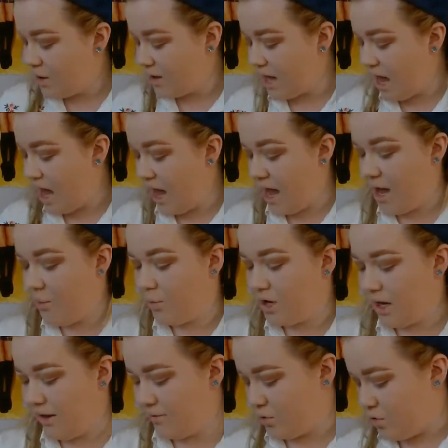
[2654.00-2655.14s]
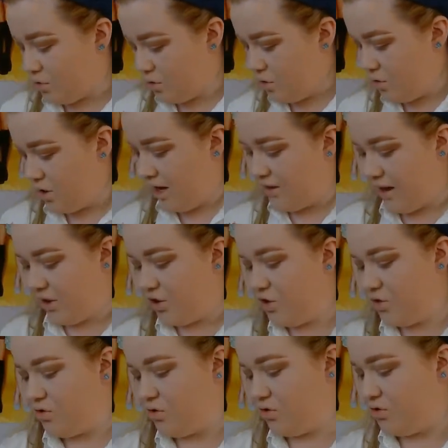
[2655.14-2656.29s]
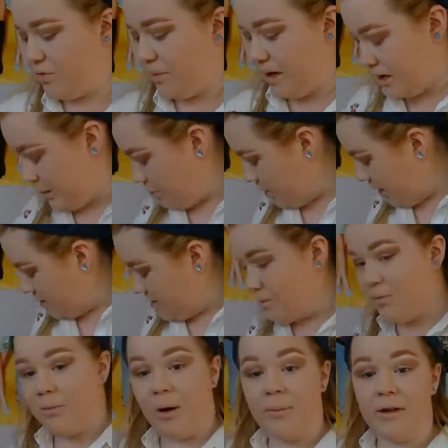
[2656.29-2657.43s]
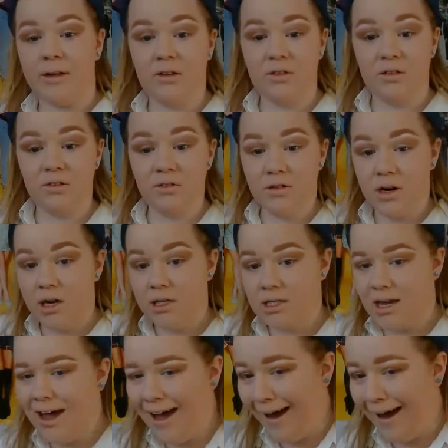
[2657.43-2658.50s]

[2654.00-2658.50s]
Okay, whatever. It actually doesn't look too bad. It blends in with my bedding, so that's alright.